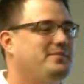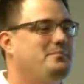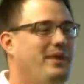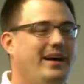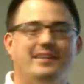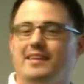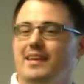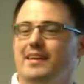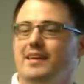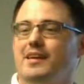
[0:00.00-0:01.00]
But
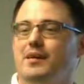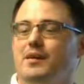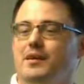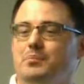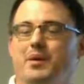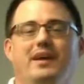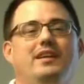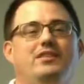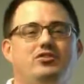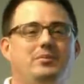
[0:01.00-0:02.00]
pick a
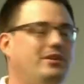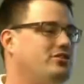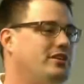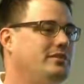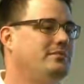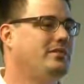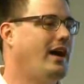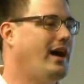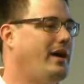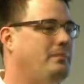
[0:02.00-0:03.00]
distribution,
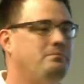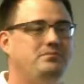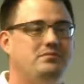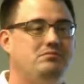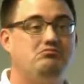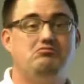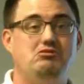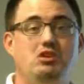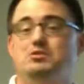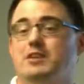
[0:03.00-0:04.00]

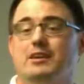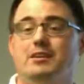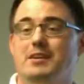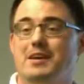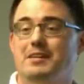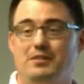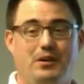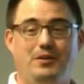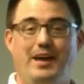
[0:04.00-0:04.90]
use it. If you don't